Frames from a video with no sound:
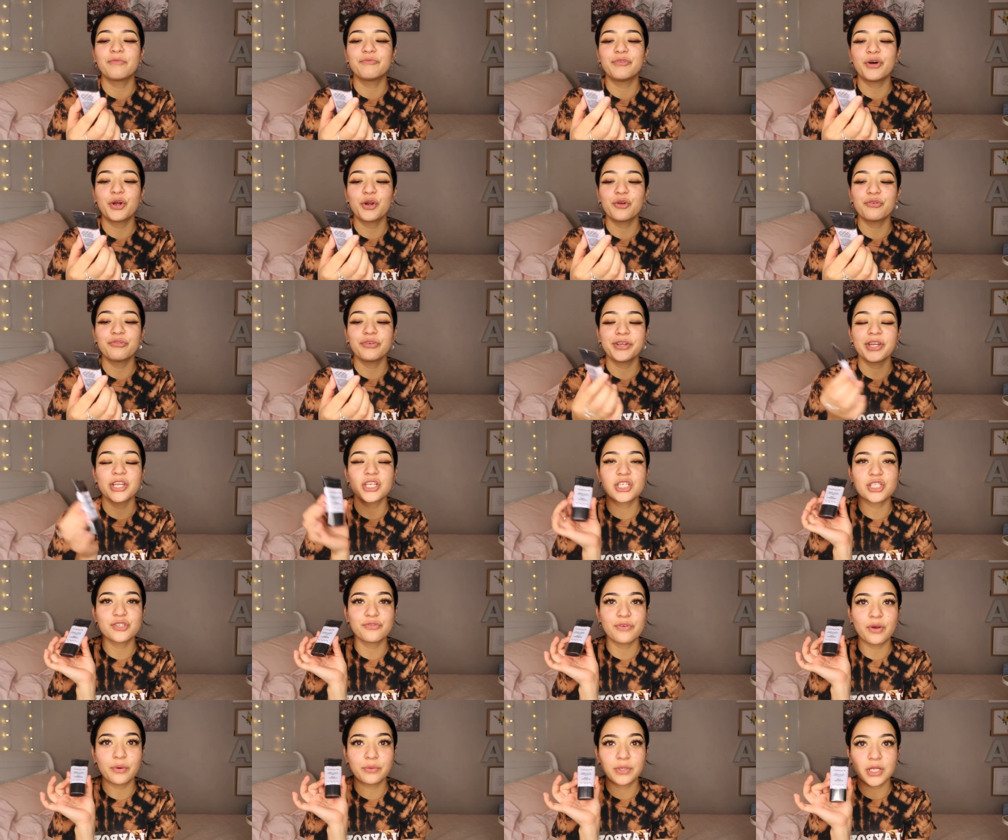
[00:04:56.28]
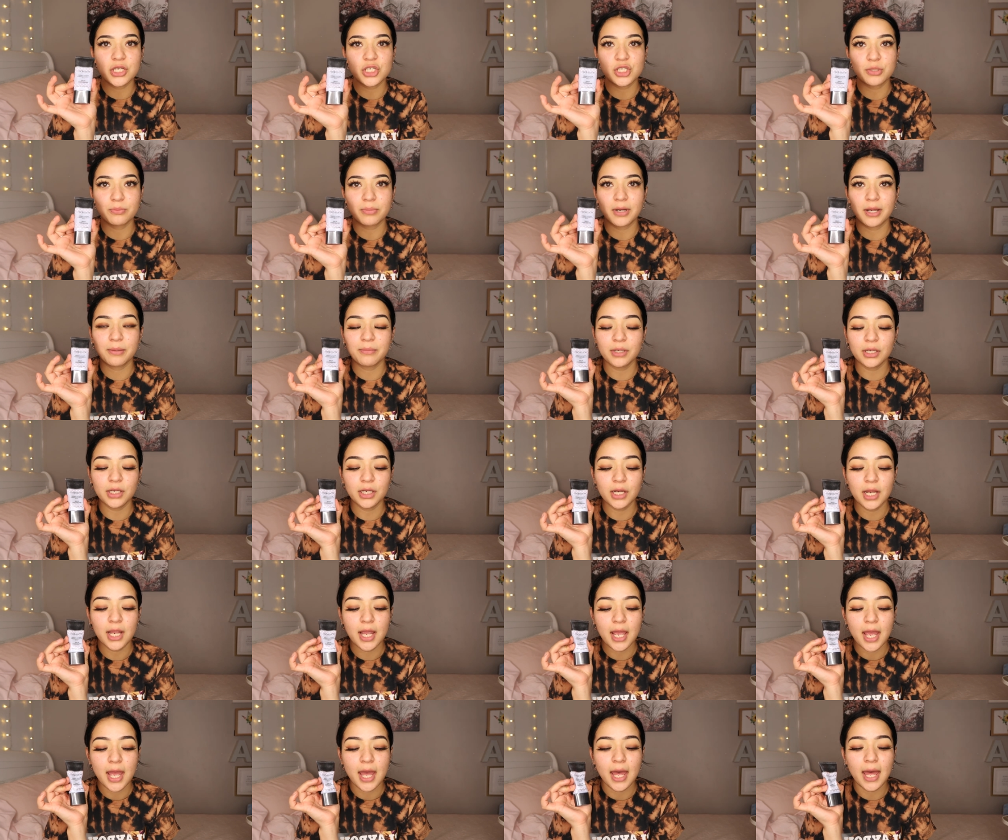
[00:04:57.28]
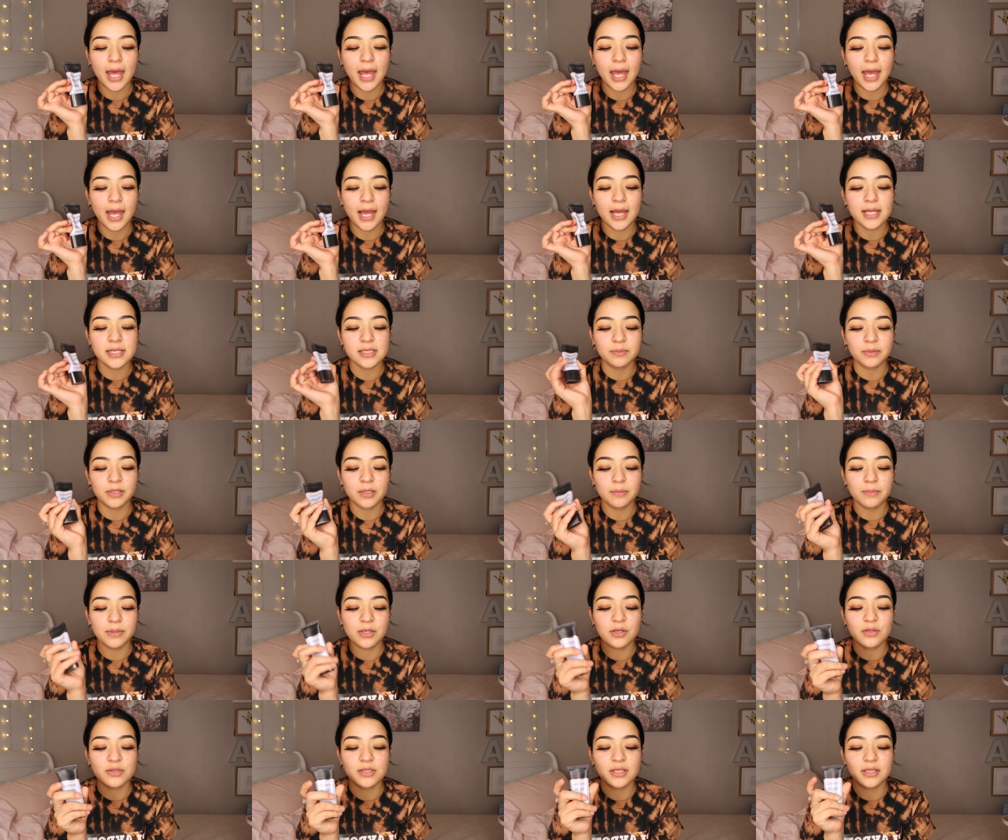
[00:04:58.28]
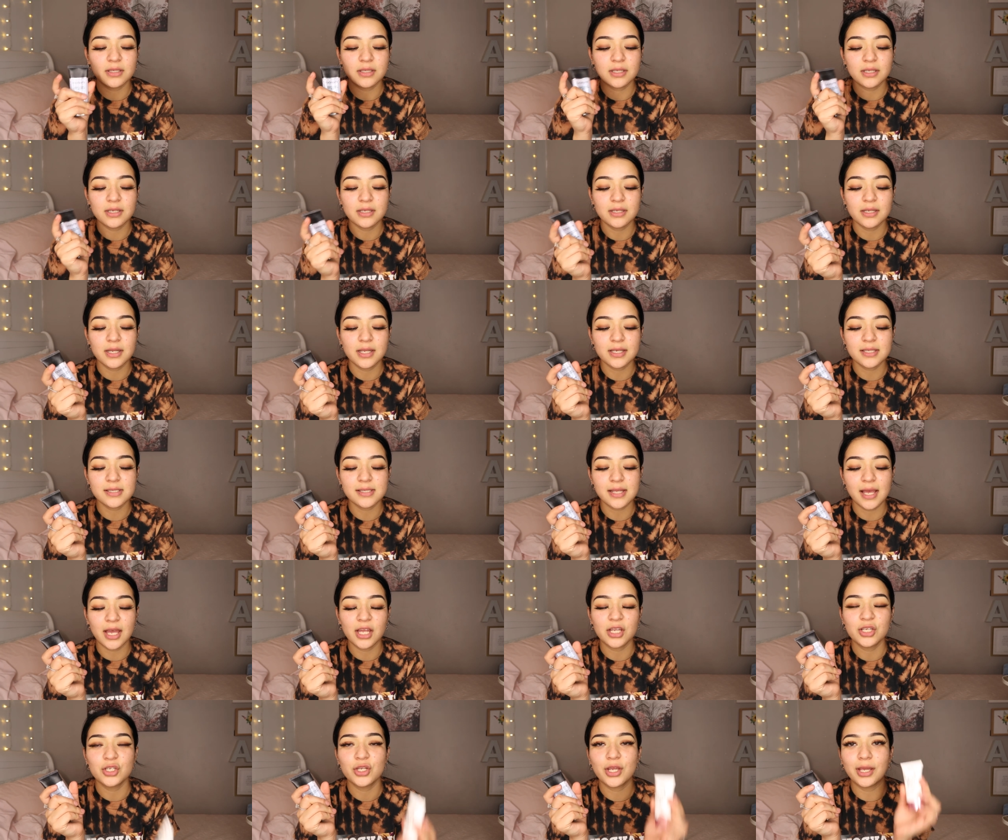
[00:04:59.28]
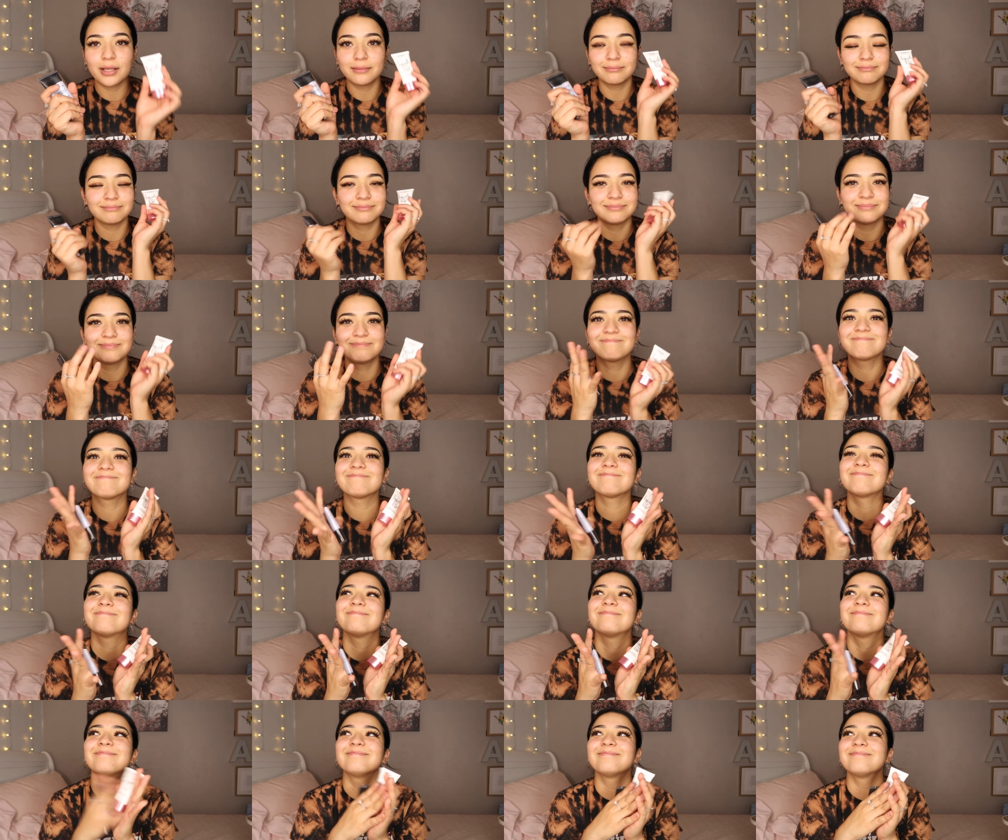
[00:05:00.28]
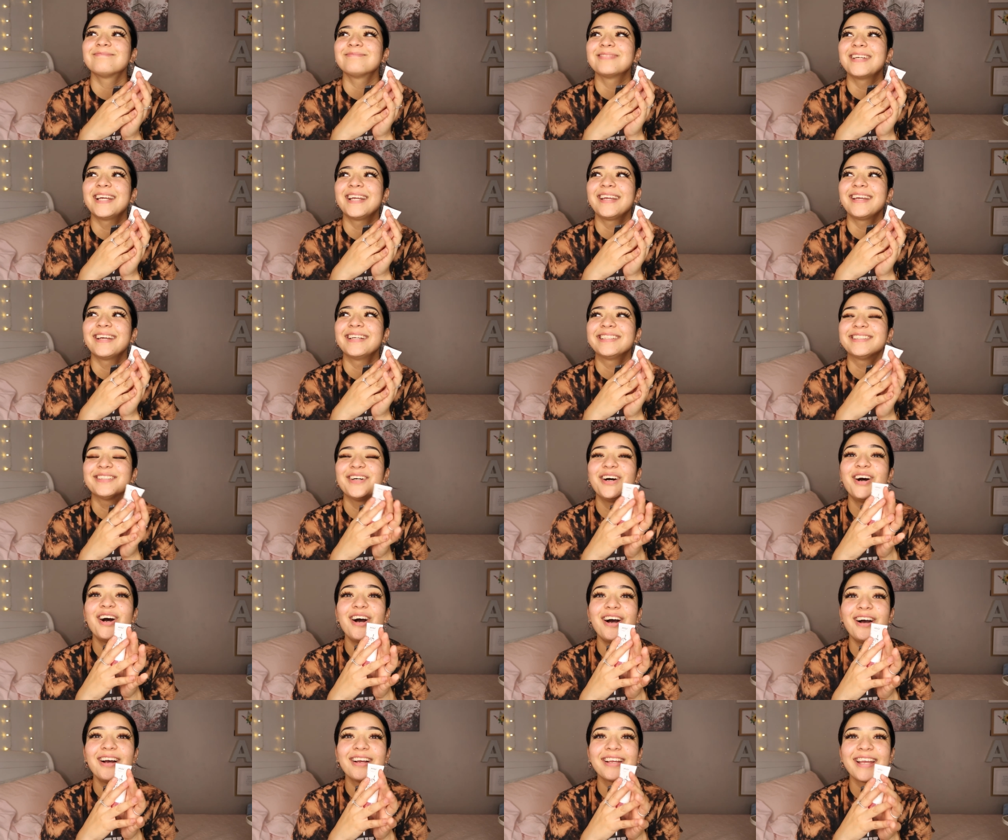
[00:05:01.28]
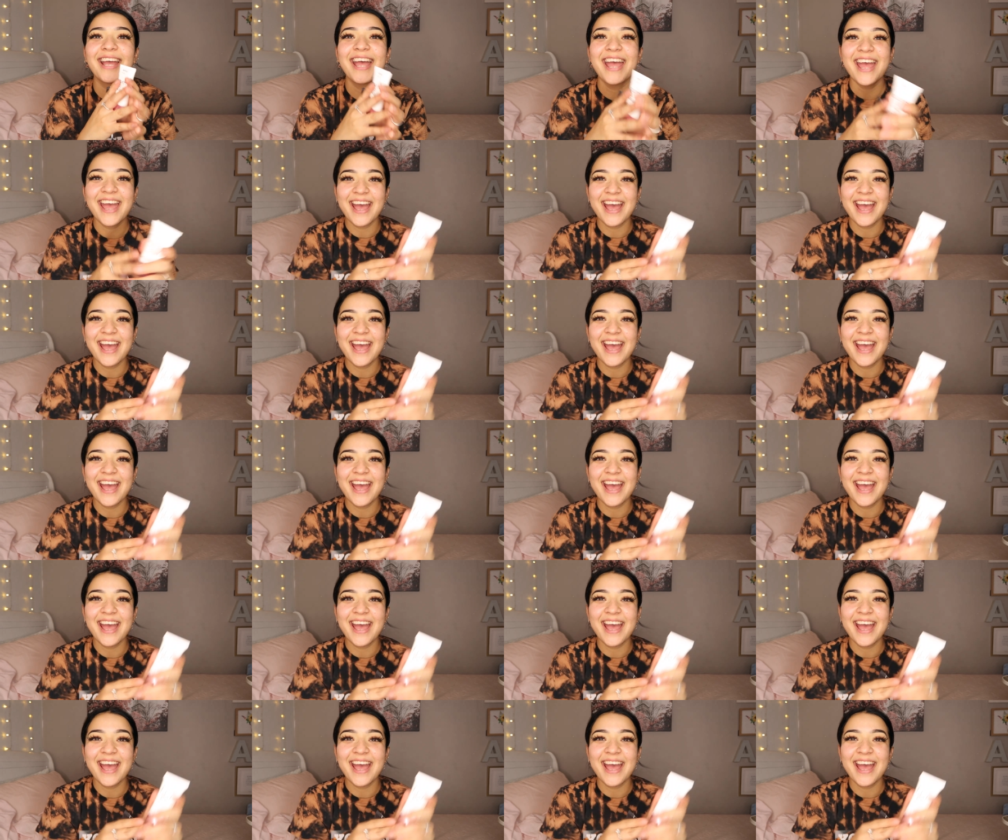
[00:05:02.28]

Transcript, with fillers: Photo Finish Foundation Primer, and I'm gonna be using the NYX and. Hmm, yeah, talk.